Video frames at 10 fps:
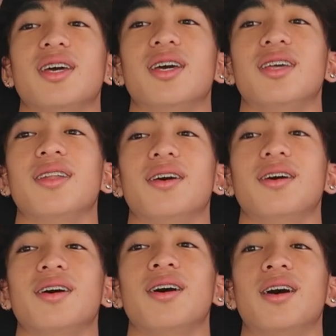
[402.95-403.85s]
And
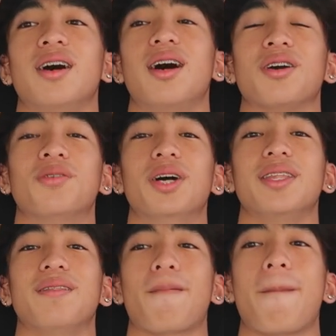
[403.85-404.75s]
I
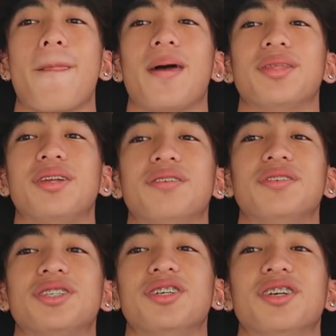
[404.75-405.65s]
quit at the end of
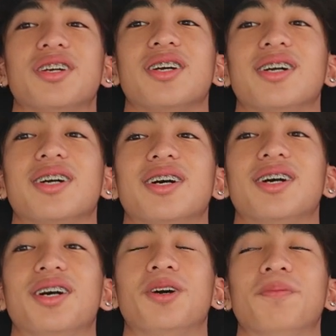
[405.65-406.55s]
this year.
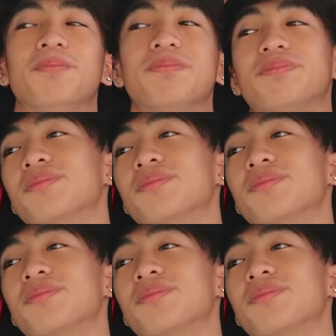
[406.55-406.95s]
Um,